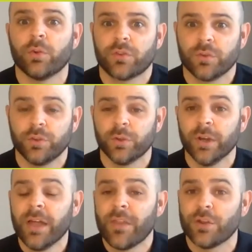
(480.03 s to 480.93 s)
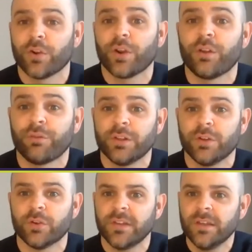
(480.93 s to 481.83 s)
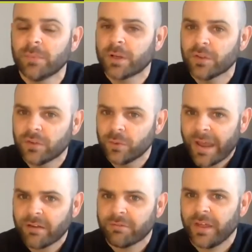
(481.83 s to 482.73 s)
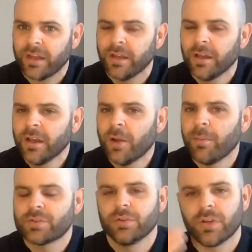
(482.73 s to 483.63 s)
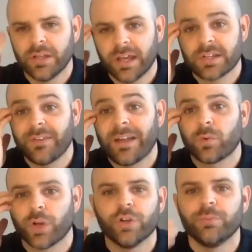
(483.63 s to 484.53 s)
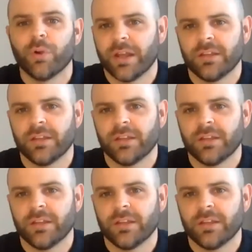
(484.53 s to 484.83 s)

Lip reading: through you that you're going to defend your team because you have that emotional connection, and that's what a good brand